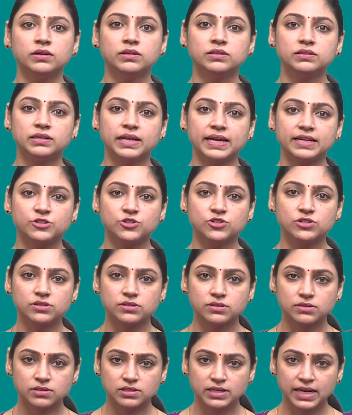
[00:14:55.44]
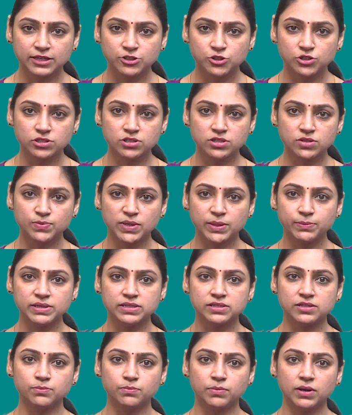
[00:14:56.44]
Textures. Textures may be
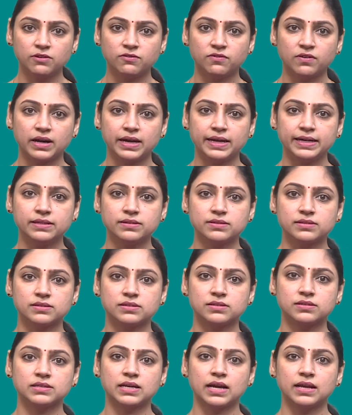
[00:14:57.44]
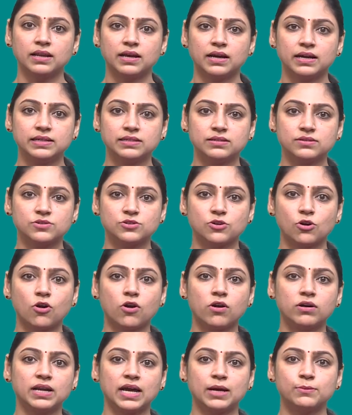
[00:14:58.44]
simplified, stylized,
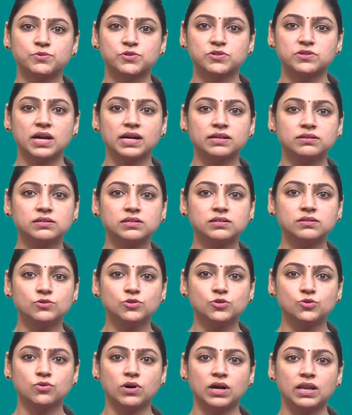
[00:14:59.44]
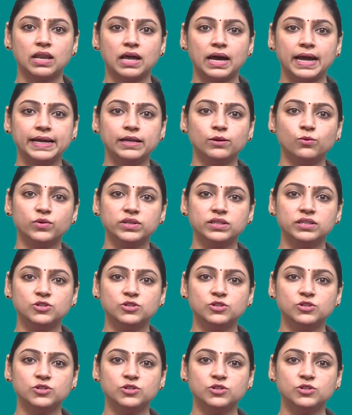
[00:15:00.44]
or abstracted to align with the